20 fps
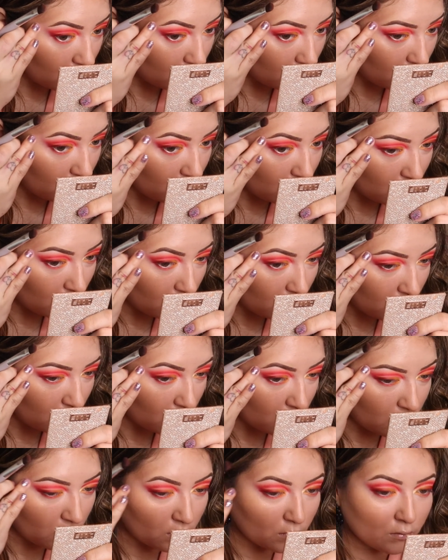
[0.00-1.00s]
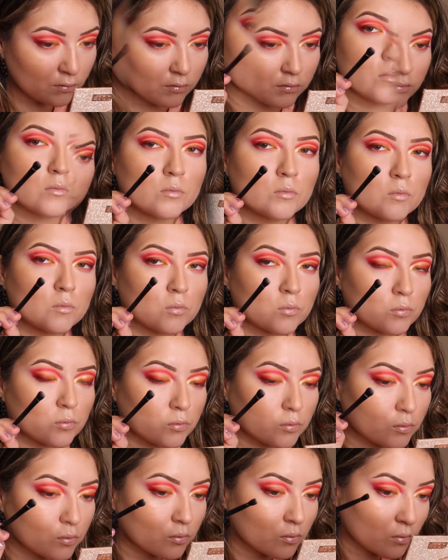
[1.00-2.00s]
now I'm taking the eyeshadow from
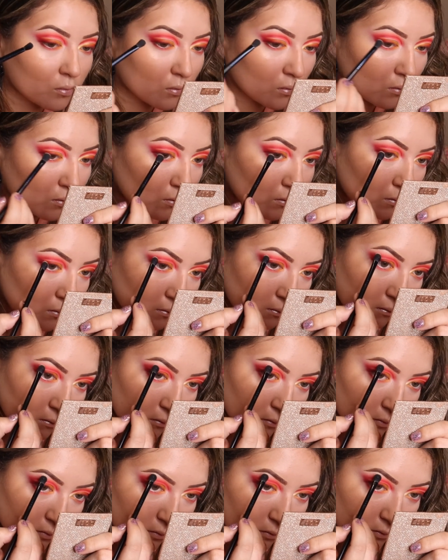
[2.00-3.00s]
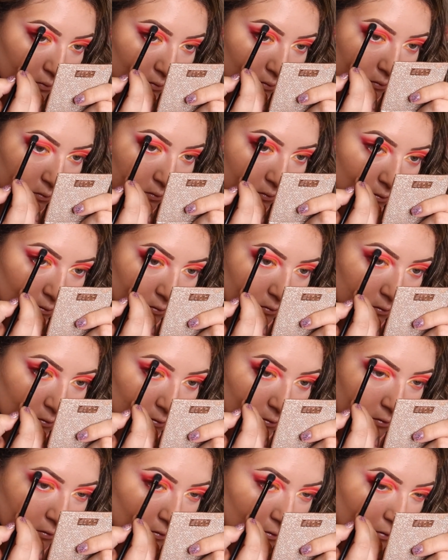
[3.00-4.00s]
Anastasia Tempera. This
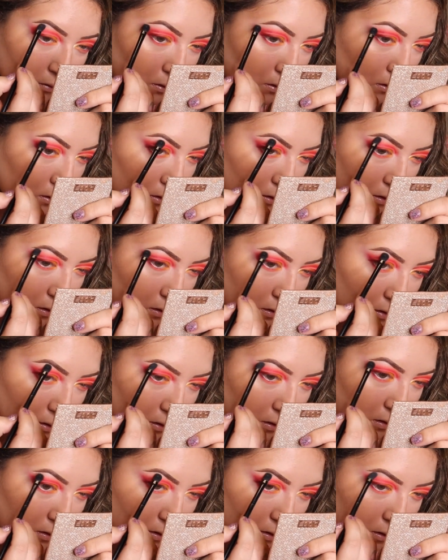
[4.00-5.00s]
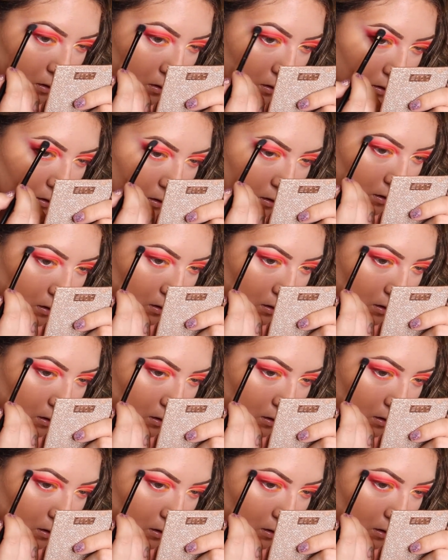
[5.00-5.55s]
is from the Anastasia Soft Glam